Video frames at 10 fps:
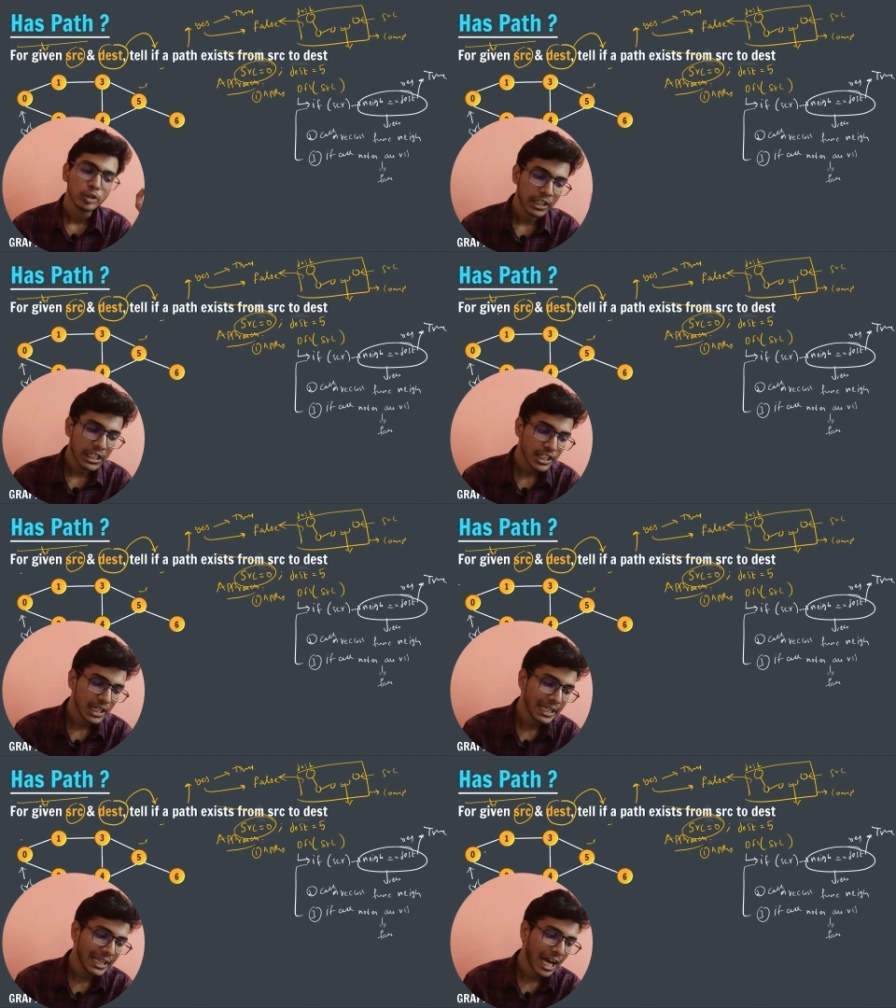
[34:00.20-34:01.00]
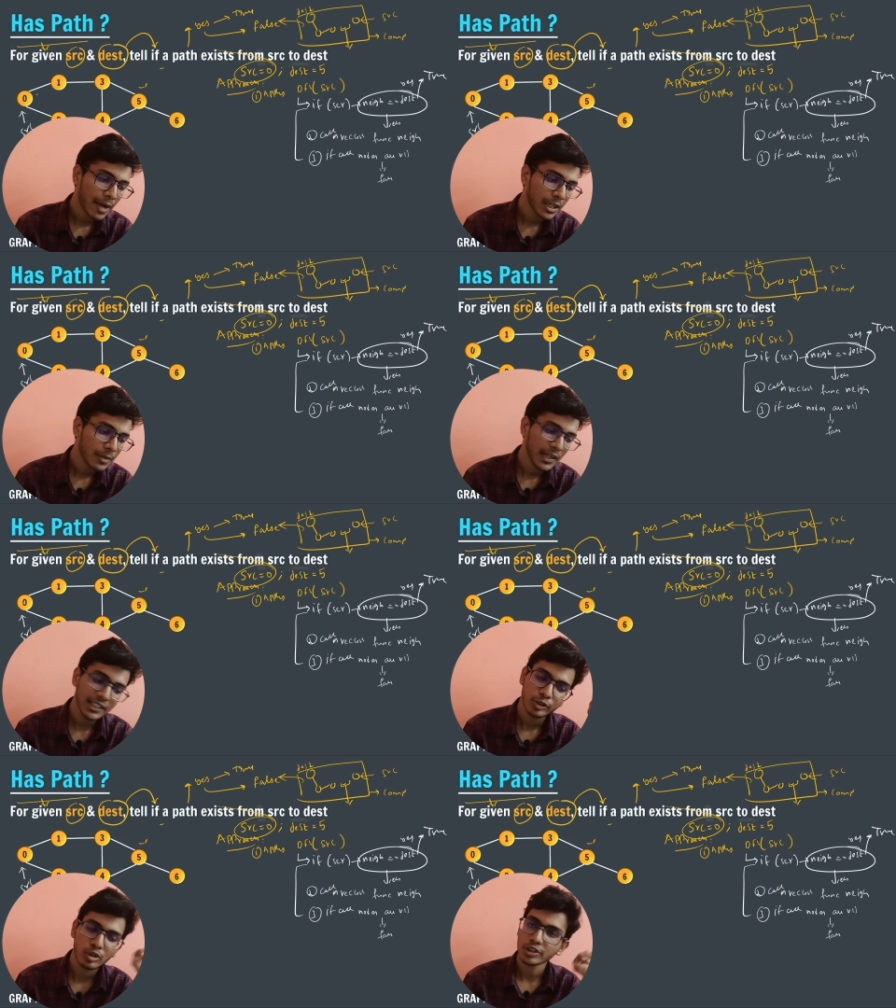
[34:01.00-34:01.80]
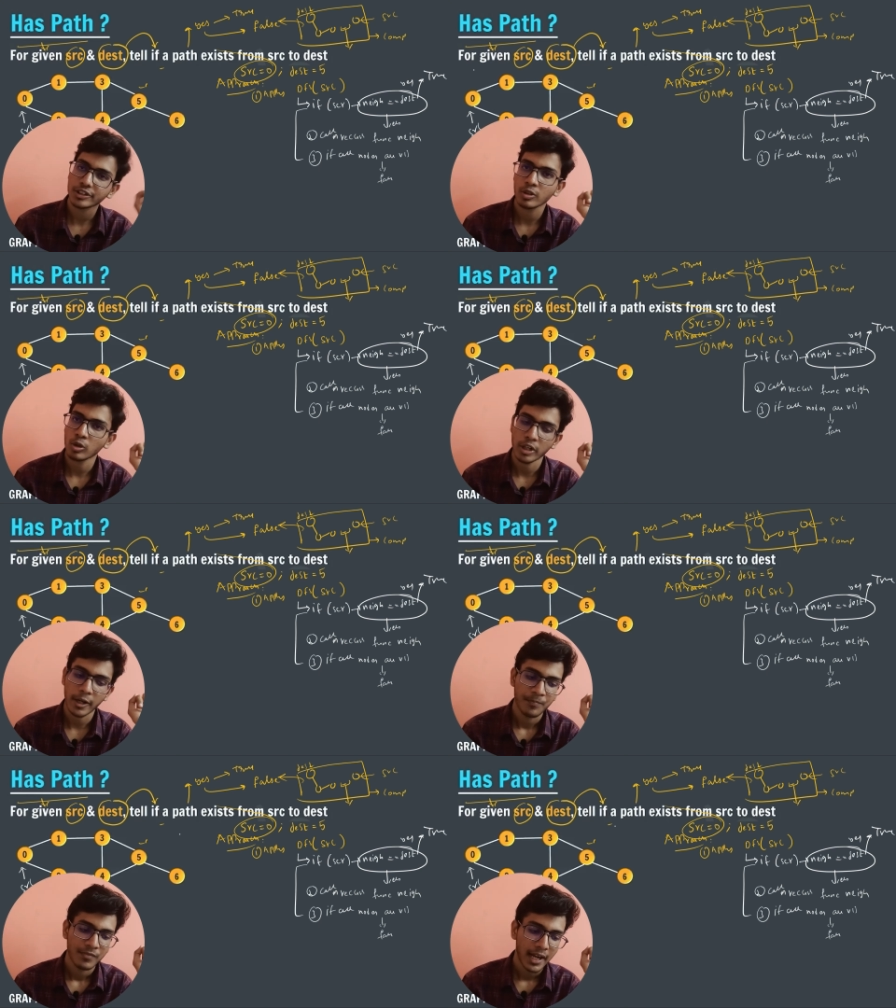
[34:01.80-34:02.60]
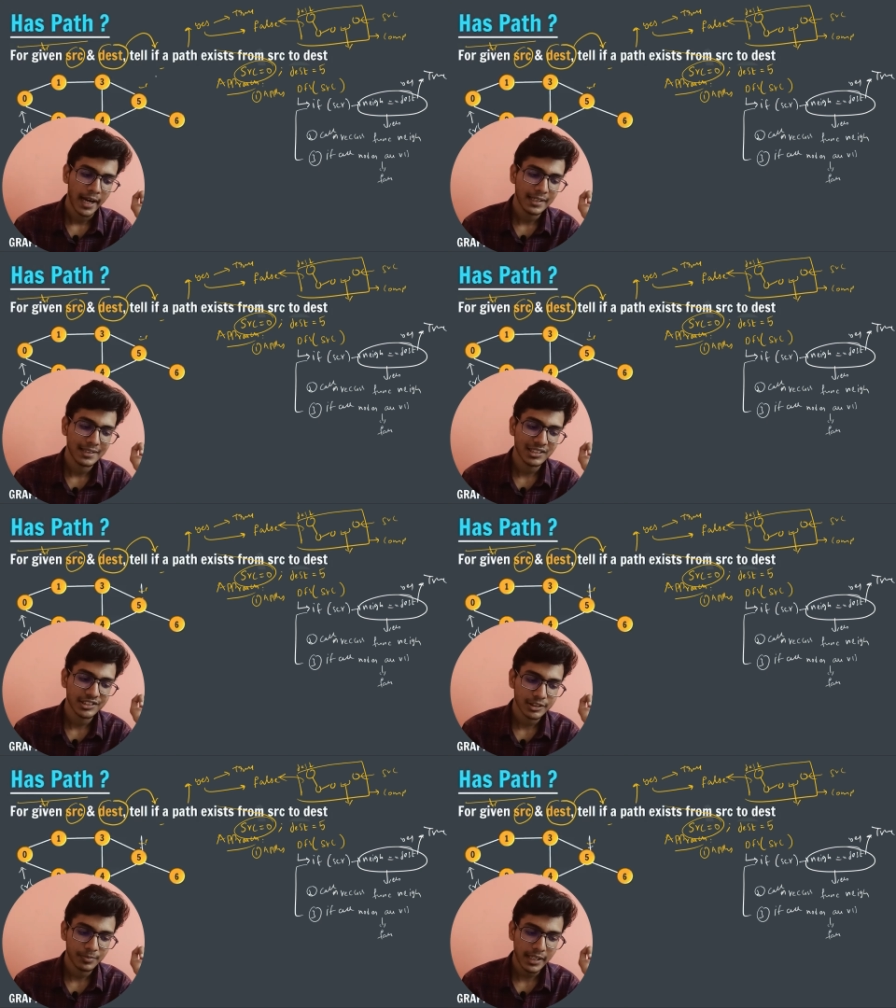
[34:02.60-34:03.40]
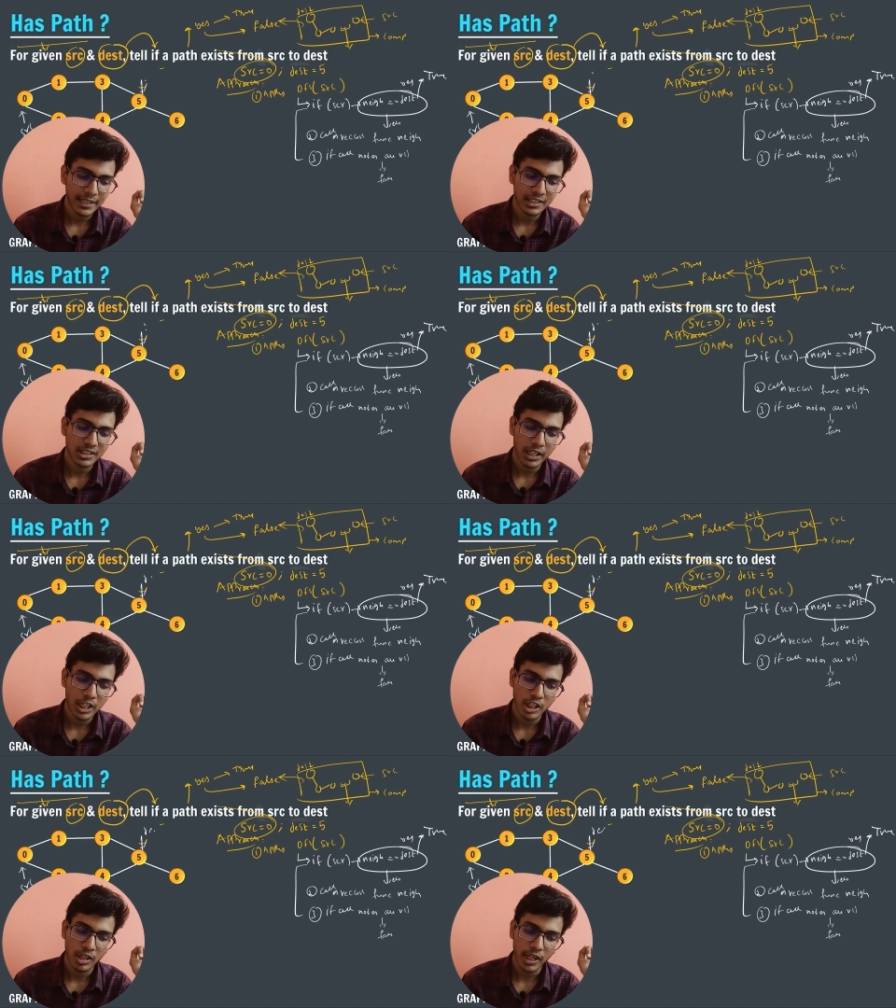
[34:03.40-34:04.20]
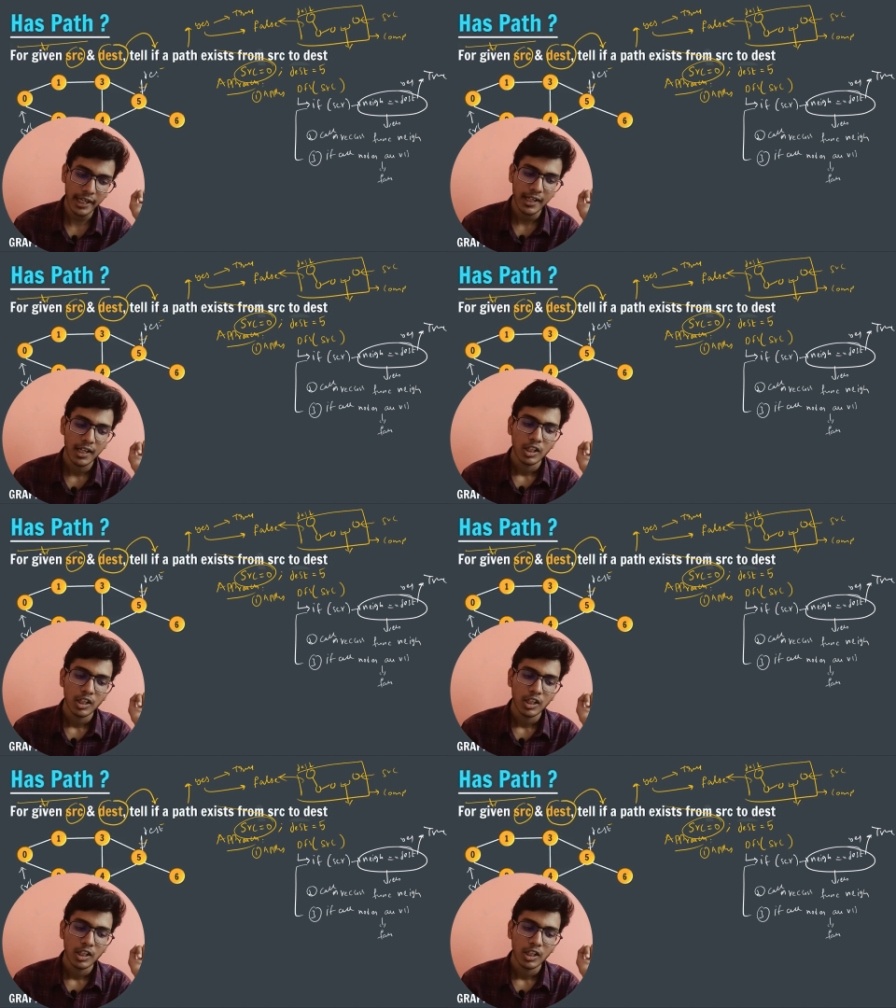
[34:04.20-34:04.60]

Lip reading: So initially I am at my source node and this is my destination, right?